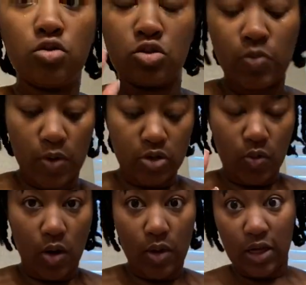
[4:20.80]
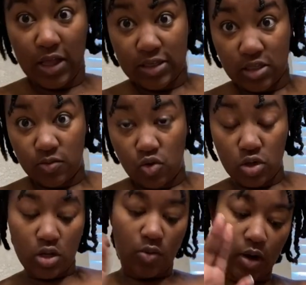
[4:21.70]
through spurts where I wear glasses more
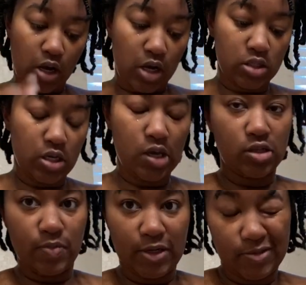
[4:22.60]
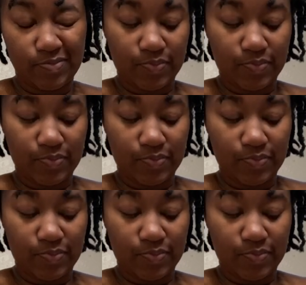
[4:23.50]
than I wear contacts, but